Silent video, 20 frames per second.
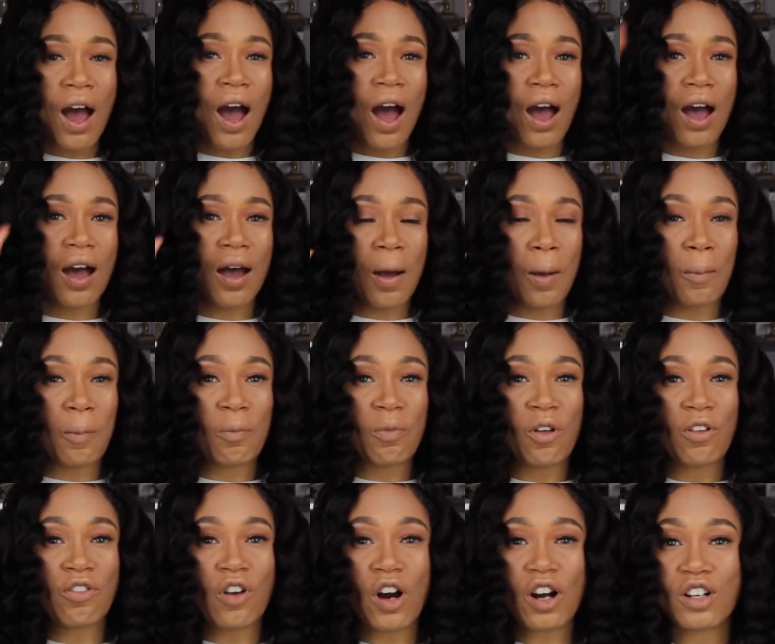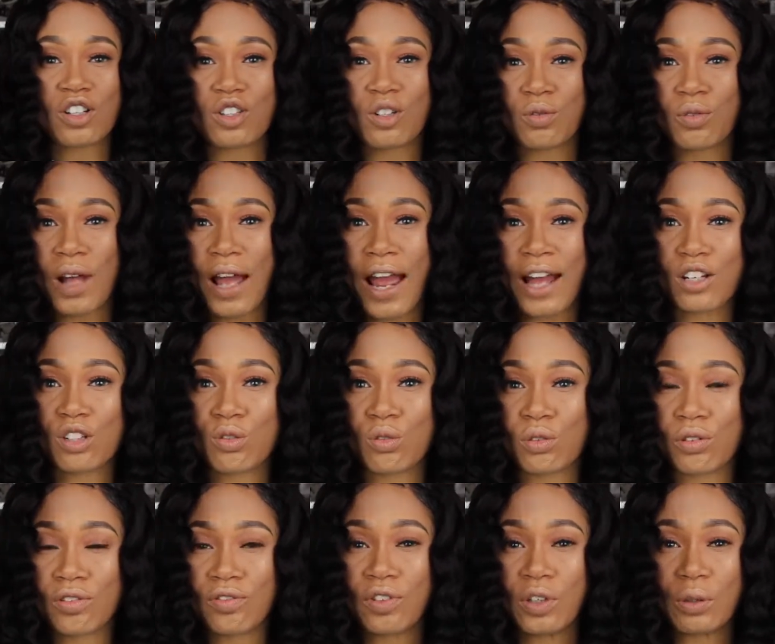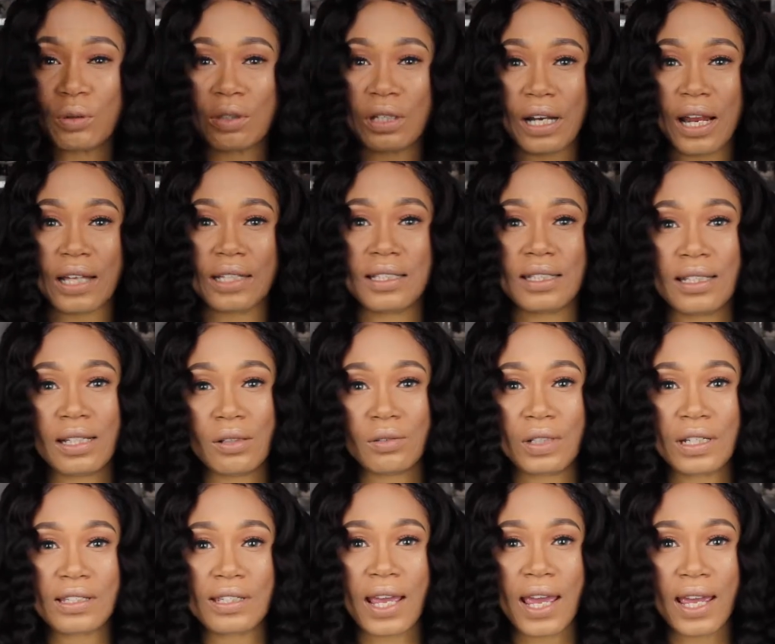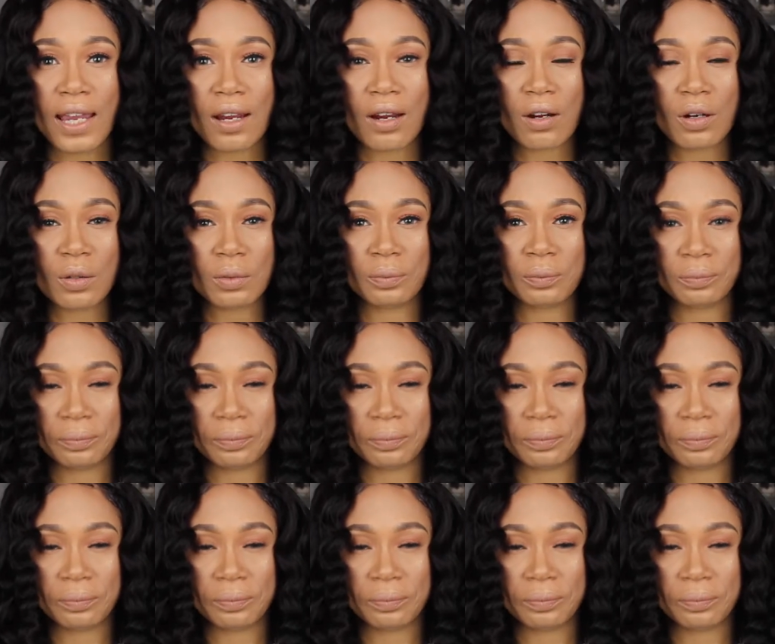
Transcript: as far as the actual review that I did on this hair.